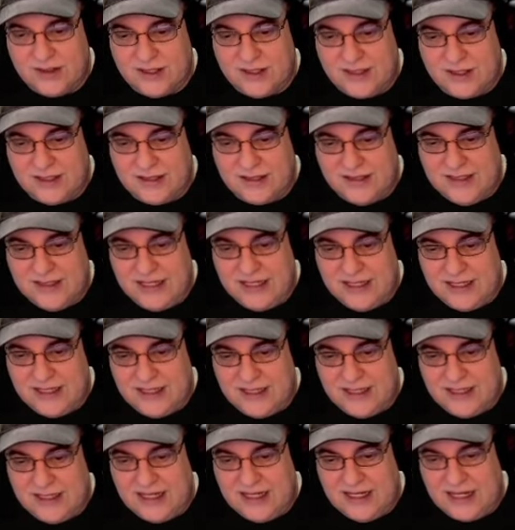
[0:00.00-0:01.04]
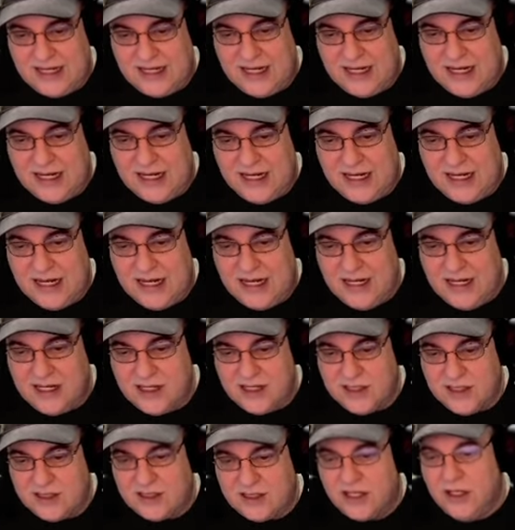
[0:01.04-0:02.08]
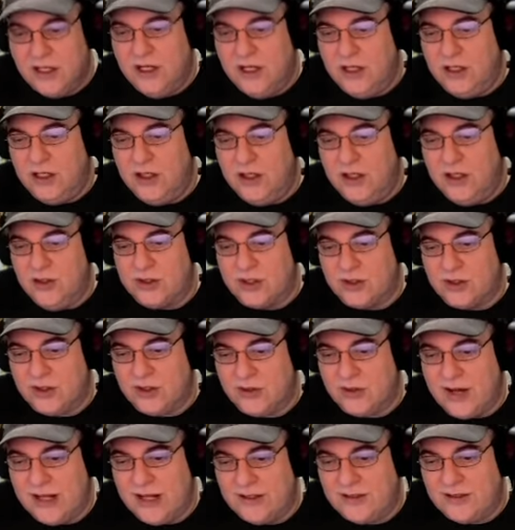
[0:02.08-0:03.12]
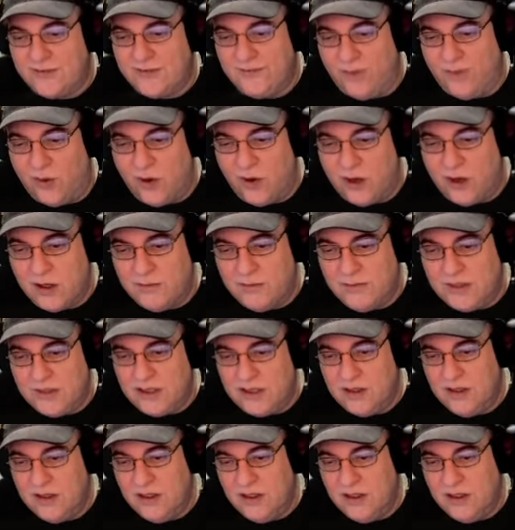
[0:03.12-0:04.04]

That's D D E E is user transformed